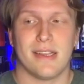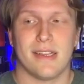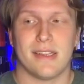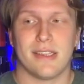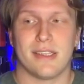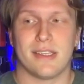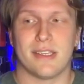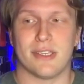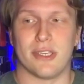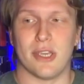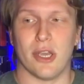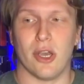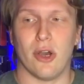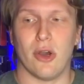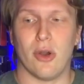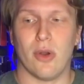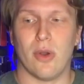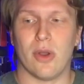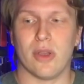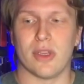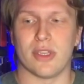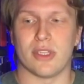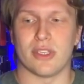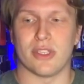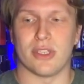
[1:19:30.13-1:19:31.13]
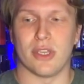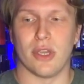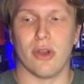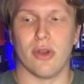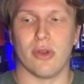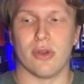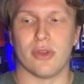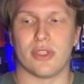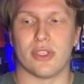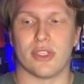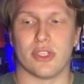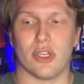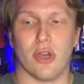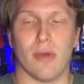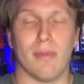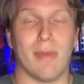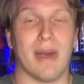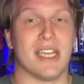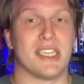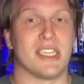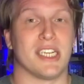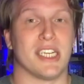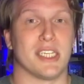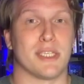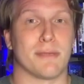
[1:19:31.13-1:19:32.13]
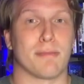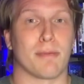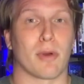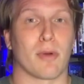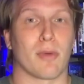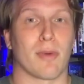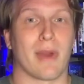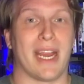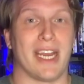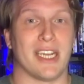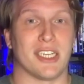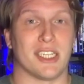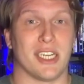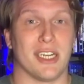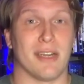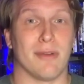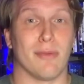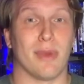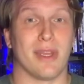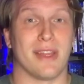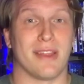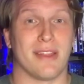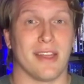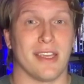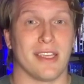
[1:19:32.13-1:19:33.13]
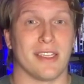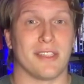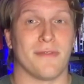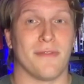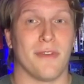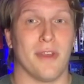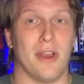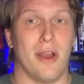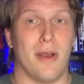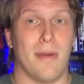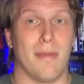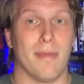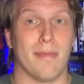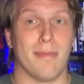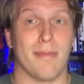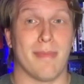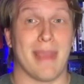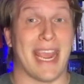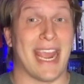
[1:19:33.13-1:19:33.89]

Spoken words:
So much inspiration with this film.